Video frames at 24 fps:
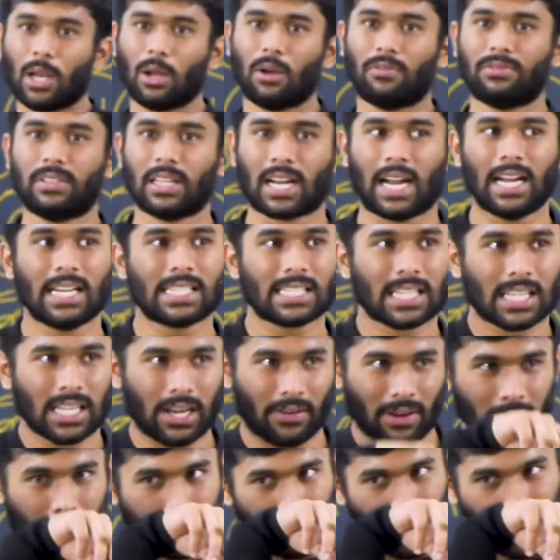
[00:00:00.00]
any of the rights
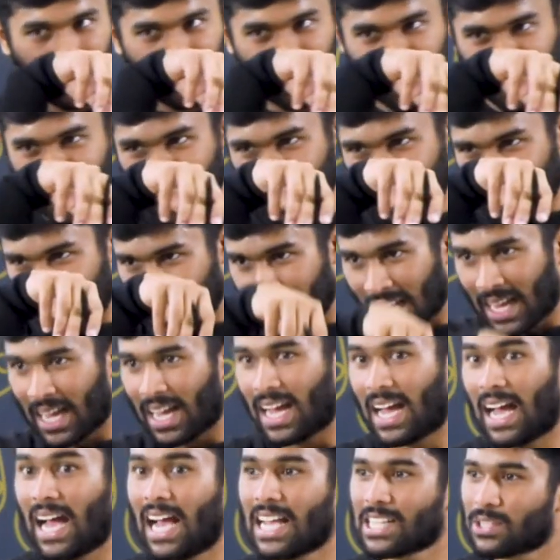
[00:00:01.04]
given in Part 3,
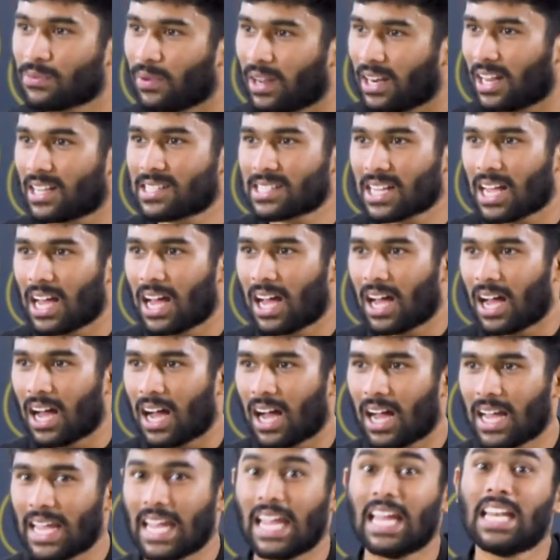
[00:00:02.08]
as well as
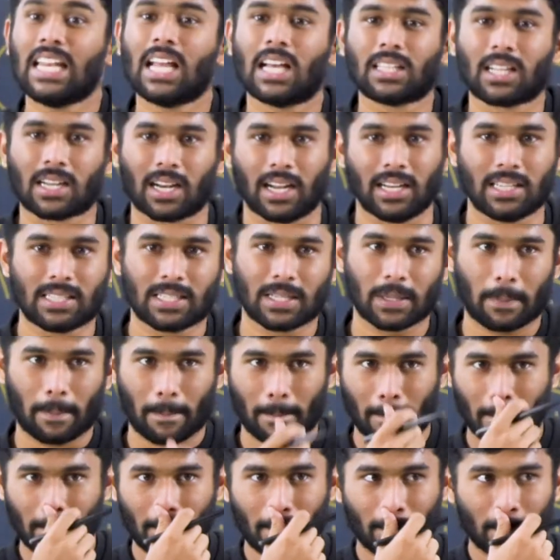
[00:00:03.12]
any other rights.
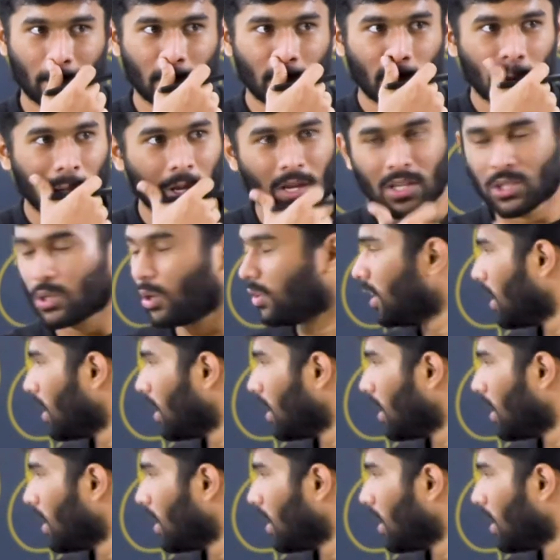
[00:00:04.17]
So